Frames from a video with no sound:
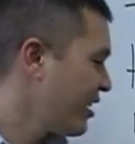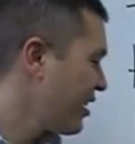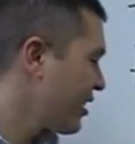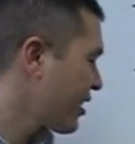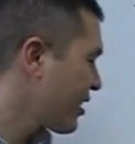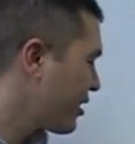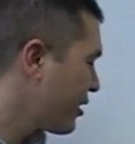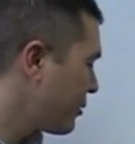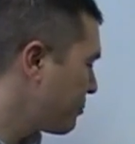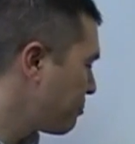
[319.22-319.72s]

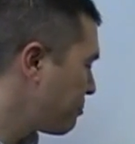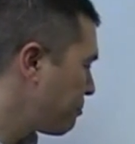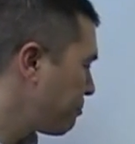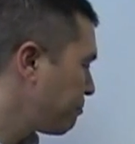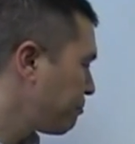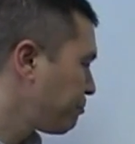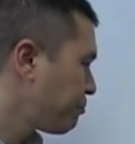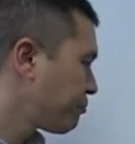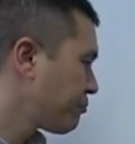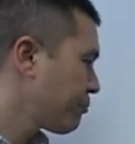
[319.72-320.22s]
Come,
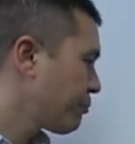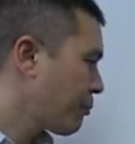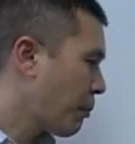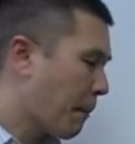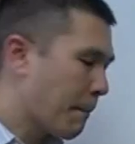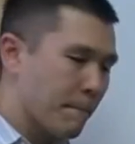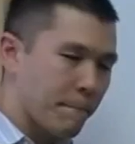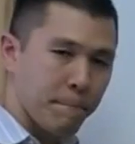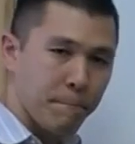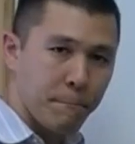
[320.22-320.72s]

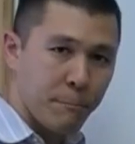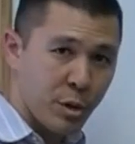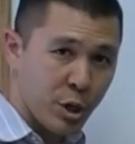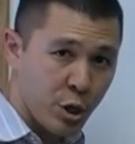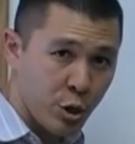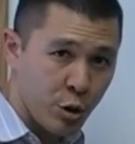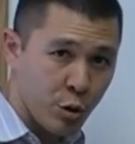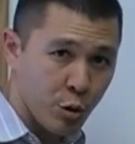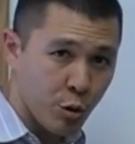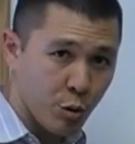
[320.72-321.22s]

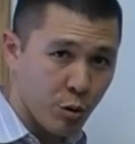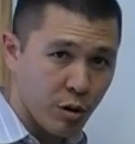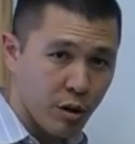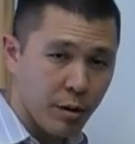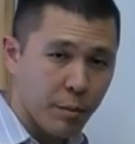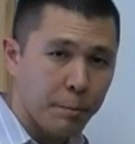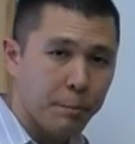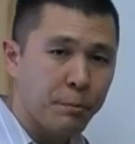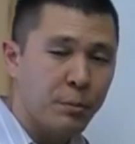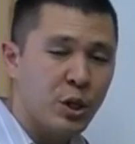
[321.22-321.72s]
pew.
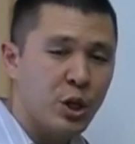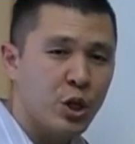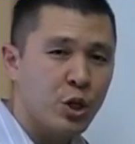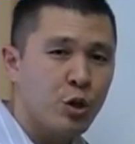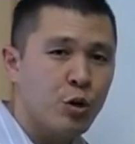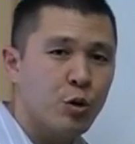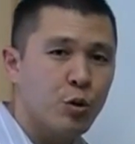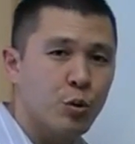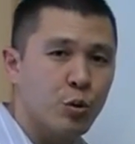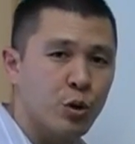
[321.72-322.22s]

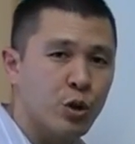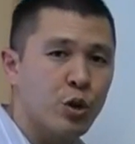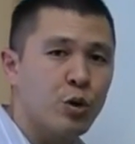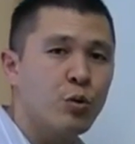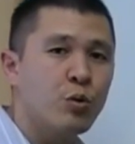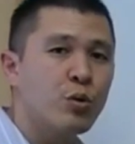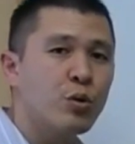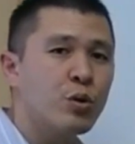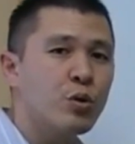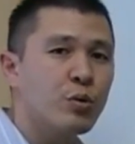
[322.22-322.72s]
Pew,
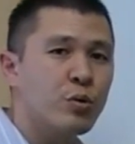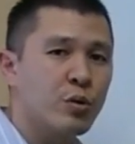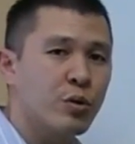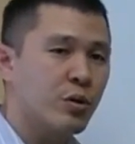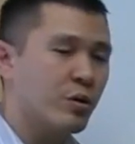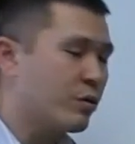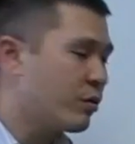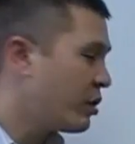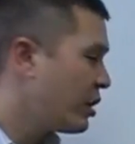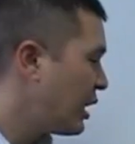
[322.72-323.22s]

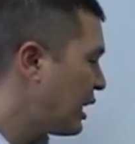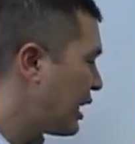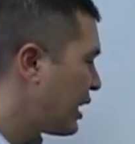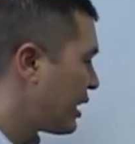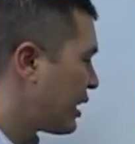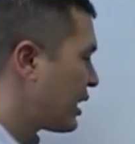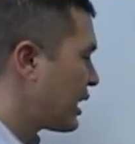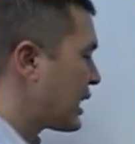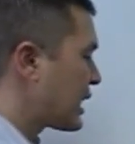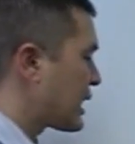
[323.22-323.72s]
you.
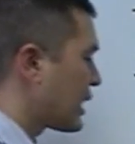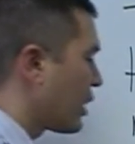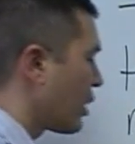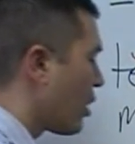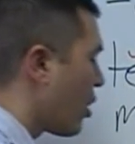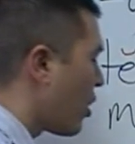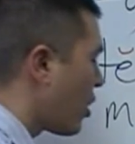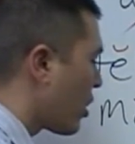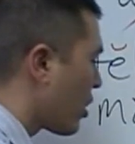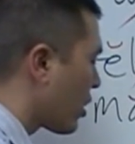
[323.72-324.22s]
It's a
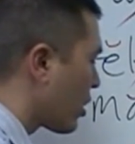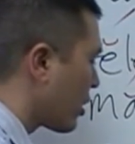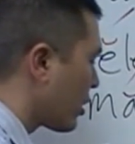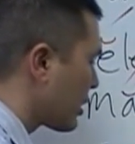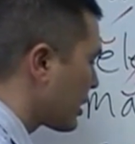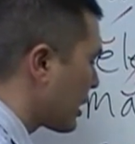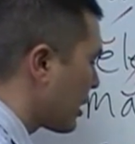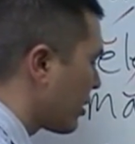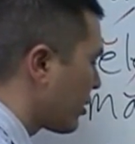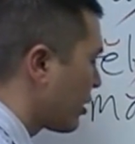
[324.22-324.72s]
long
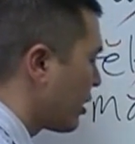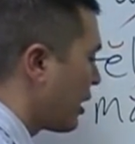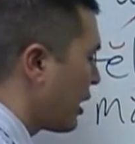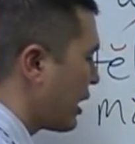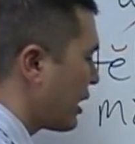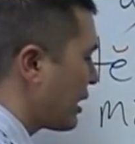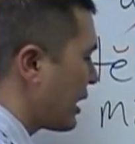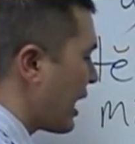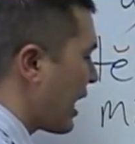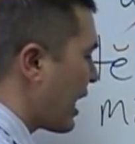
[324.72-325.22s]
sound.
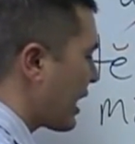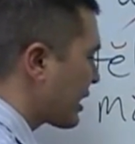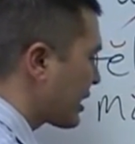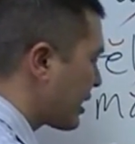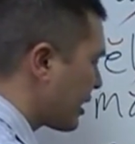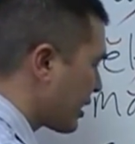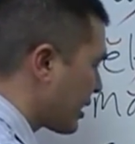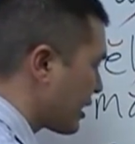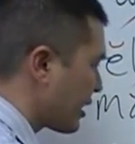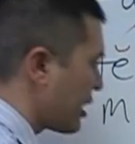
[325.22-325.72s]
And the
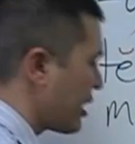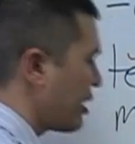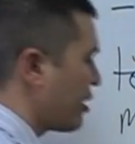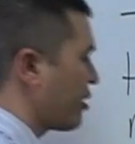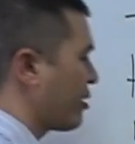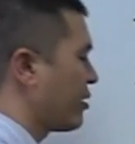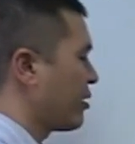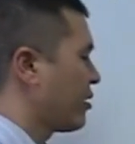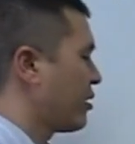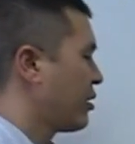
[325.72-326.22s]
accent is
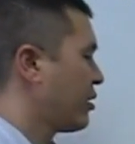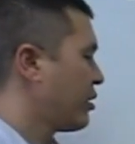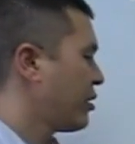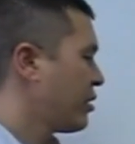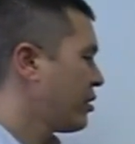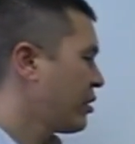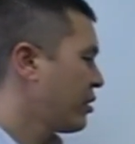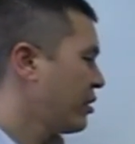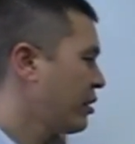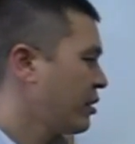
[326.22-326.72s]
here.
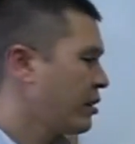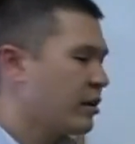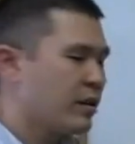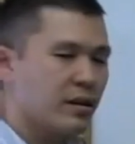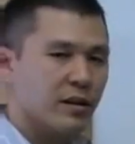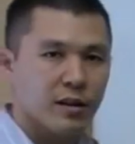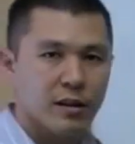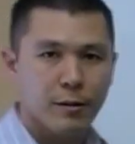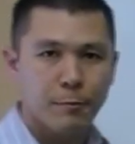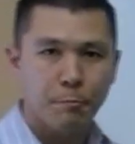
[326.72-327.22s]

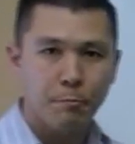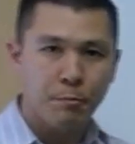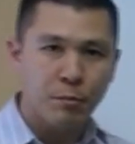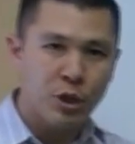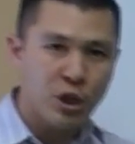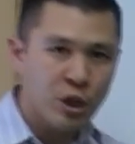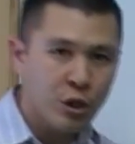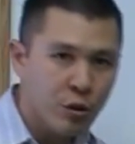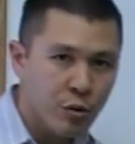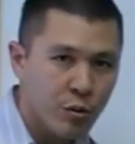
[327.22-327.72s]

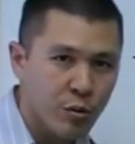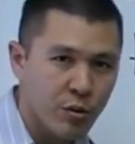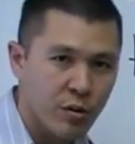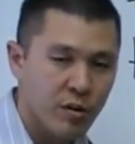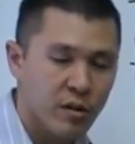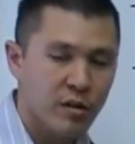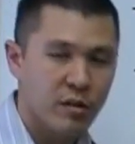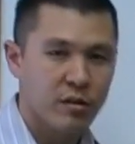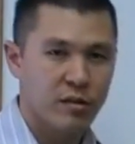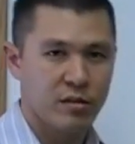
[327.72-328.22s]
Compute.
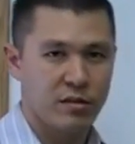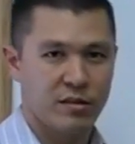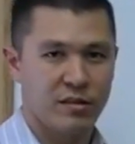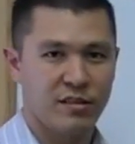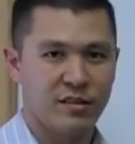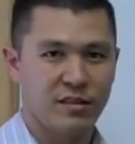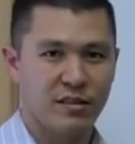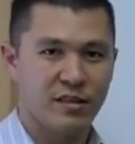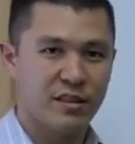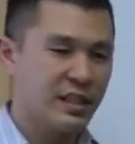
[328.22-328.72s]

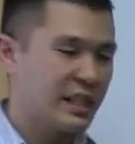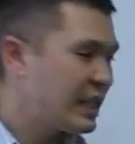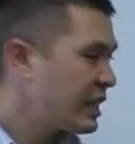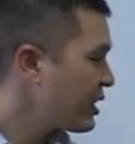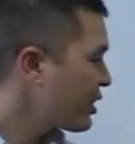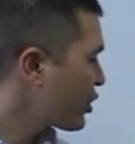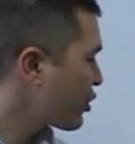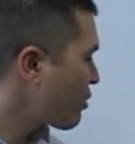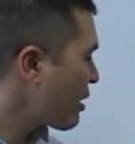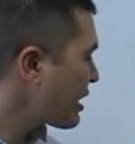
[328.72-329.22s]
See, the
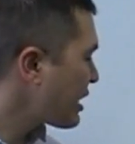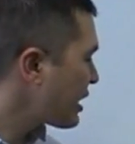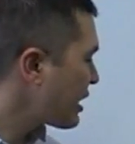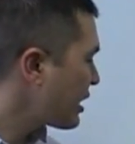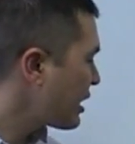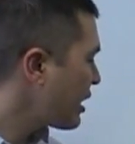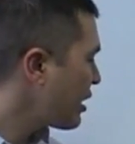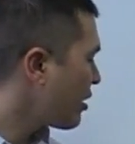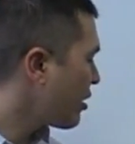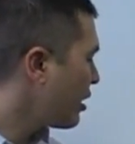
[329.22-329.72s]
stress is
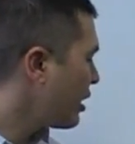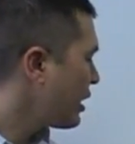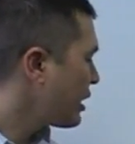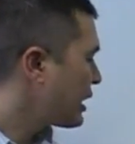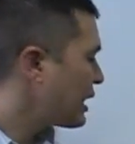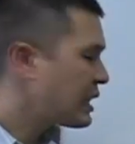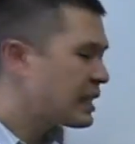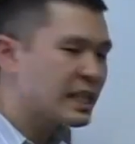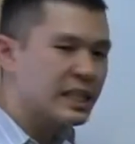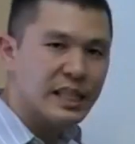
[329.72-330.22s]
here.
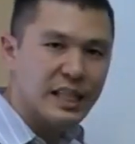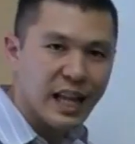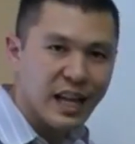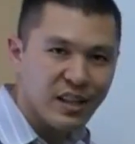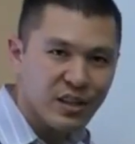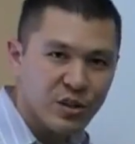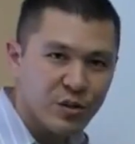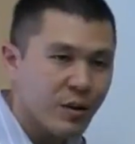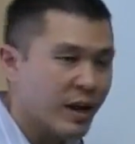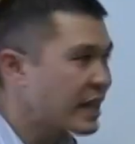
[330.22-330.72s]
This is not
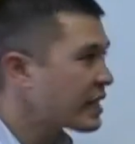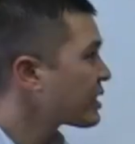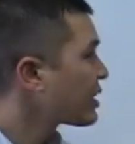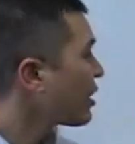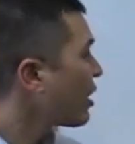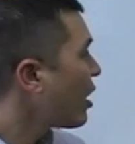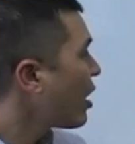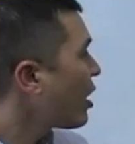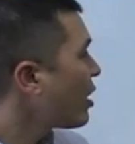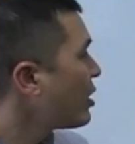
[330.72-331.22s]
stressed.
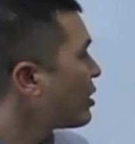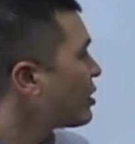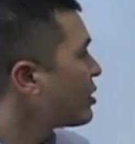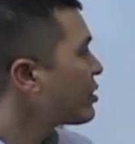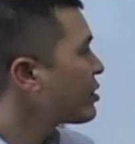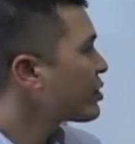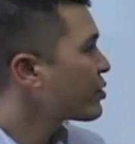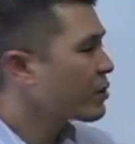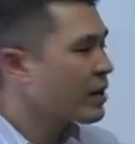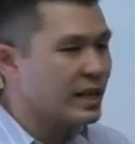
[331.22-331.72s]

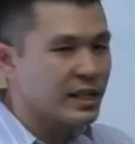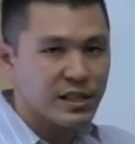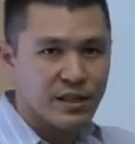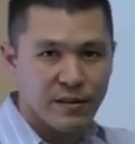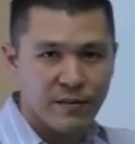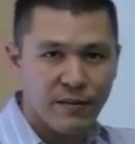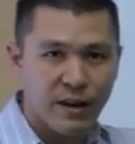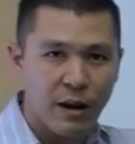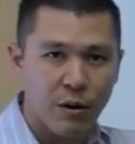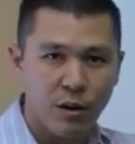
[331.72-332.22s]
Unstressed
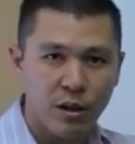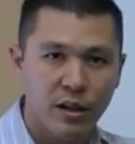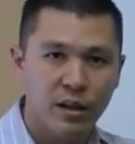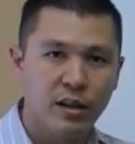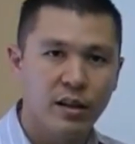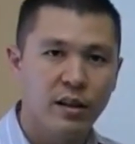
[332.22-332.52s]
vowel.